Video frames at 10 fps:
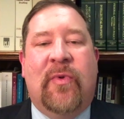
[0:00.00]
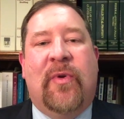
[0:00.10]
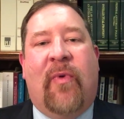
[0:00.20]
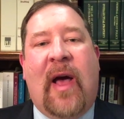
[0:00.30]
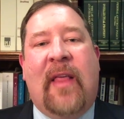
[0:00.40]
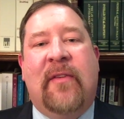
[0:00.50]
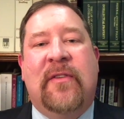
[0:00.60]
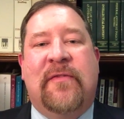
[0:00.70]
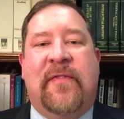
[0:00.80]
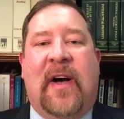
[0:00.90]
You would rather
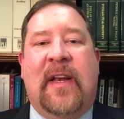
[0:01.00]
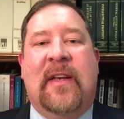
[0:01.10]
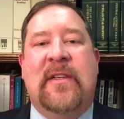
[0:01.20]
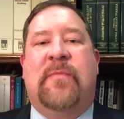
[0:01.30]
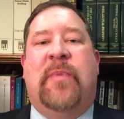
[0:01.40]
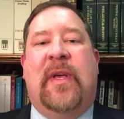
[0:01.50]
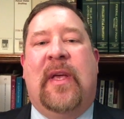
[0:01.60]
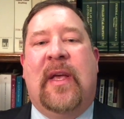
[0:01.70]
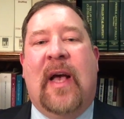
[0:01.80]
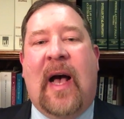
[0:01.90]
define it as
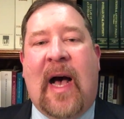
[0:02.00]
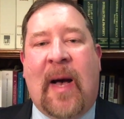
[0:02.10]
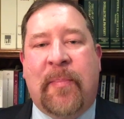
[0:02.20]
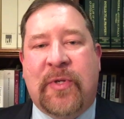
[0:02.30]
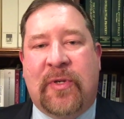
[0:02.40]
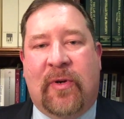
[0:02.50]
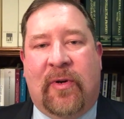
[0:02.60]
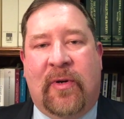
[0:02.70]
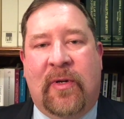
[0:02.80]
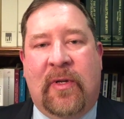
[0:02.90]
being
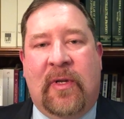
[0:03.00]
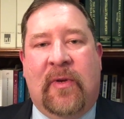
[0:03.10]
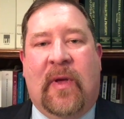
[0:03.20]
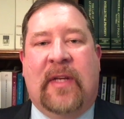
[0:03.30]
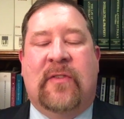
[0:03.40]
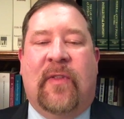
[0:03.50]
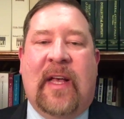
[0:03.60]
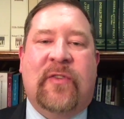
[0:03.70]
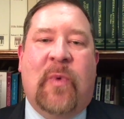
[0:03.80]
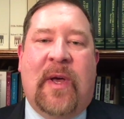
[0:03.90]
optional. Okay, so
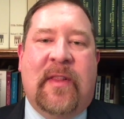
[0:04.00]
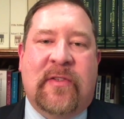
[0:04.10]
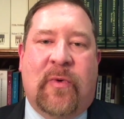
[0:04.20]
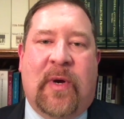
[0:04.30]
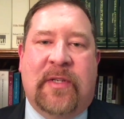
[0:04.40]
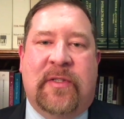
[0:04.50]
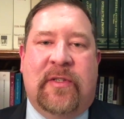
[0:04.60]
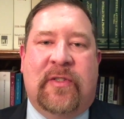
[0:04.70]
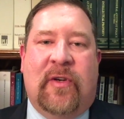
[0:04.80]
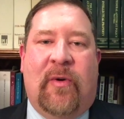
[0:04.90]
that's why this question
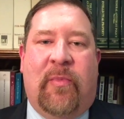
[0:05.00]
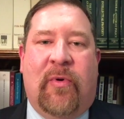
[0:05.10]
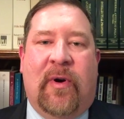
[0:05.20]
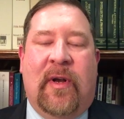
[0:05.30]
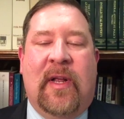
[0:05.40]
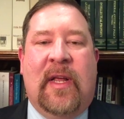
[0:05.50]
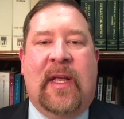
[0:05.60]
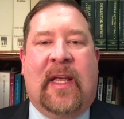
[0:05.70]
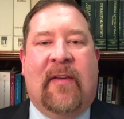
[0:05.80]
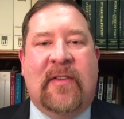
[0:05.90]
is so important.
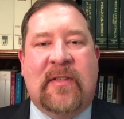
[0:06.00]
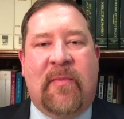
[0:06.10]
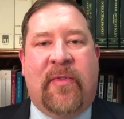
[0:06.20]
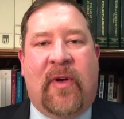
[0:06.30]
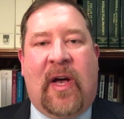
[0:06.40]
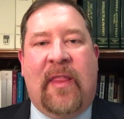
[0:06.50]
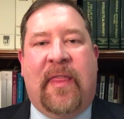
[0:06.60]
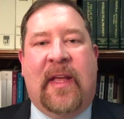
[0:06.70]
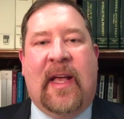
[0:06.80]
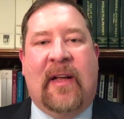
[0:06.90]
Give it some thought,
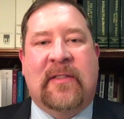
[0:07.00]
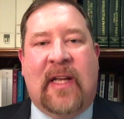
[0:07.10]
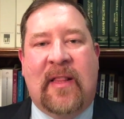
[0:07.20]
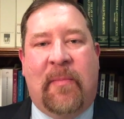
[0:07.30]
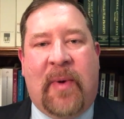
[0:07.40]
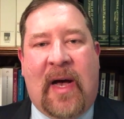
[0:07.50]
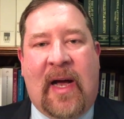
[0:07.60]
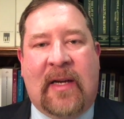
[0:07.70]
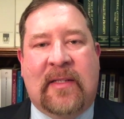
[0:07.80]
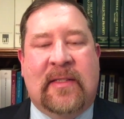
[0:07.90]
think outside the
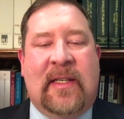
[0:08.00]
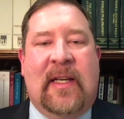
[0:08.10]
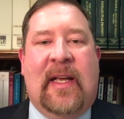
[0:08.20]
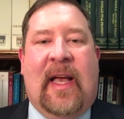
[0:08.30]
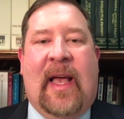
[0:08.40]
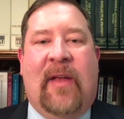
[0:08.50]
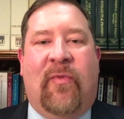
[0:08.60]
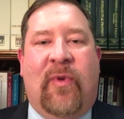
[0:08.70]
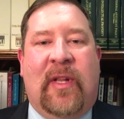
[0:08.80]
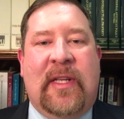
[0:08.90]
box,
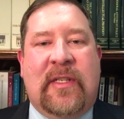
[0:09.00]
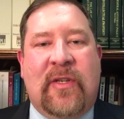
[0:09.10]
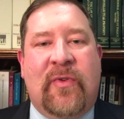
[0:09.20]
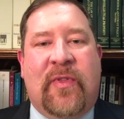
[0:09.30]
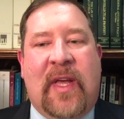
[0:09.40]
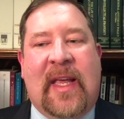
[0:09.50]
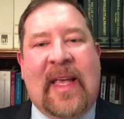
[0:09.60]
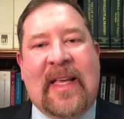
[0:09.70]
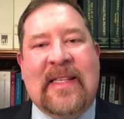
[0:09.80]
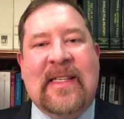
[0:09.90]
and really do think,
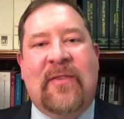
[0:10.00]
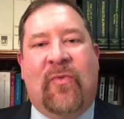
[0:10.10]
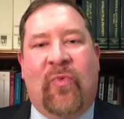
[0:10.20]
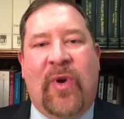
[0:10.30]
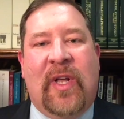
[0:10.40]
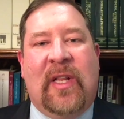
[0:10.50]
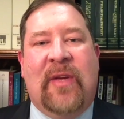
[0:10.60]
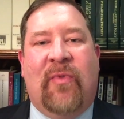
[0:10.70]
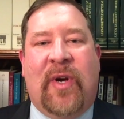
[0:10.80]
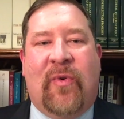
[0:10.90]
is it really
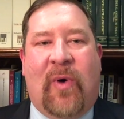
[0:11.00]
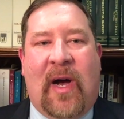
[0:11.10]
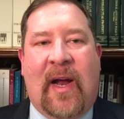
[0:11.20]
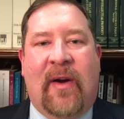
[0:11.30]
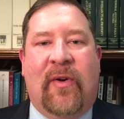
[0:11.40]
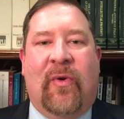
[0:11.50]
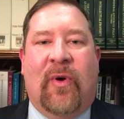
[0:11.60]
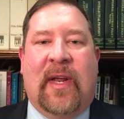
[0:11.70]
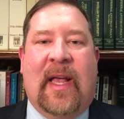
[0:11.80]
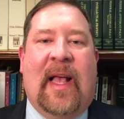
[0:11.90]
required or
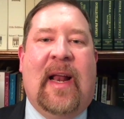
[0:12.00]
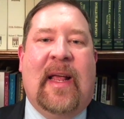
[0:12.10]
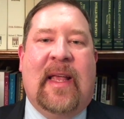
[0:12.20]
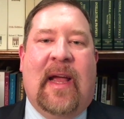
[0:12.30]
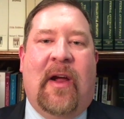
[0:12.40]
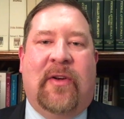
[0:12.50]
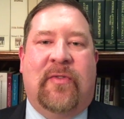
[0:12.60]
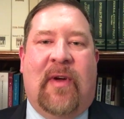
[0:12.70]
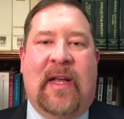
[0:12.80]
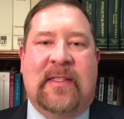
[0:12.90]
can I
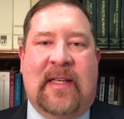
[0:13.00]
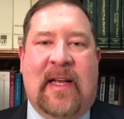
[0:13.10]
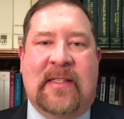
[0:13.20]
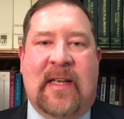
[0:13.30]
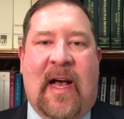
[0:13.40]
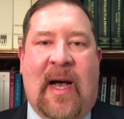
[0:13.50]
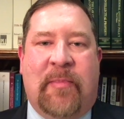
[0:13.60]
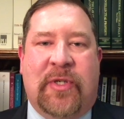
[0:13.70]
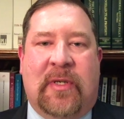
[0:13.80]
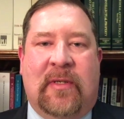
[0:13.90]
characterize it as an
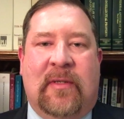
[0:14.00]
option?